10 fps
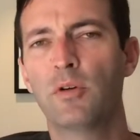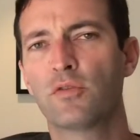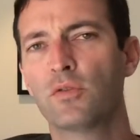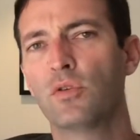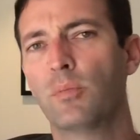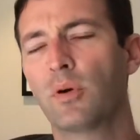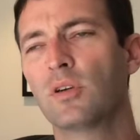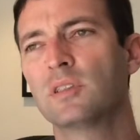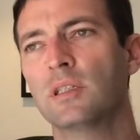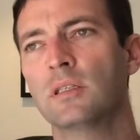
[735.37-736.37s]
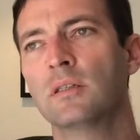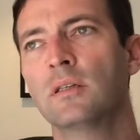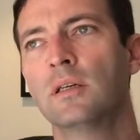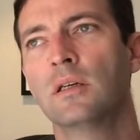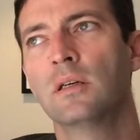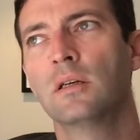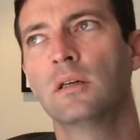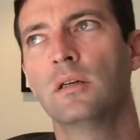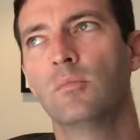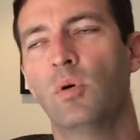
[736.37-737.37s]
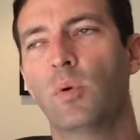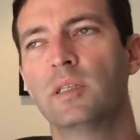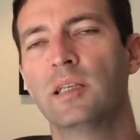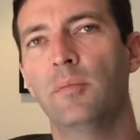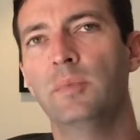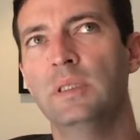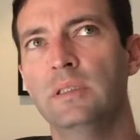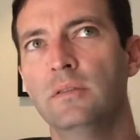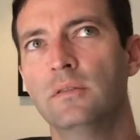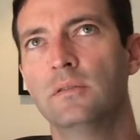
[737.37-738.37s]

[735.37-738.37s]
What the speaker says: frugal person, but what does that mean?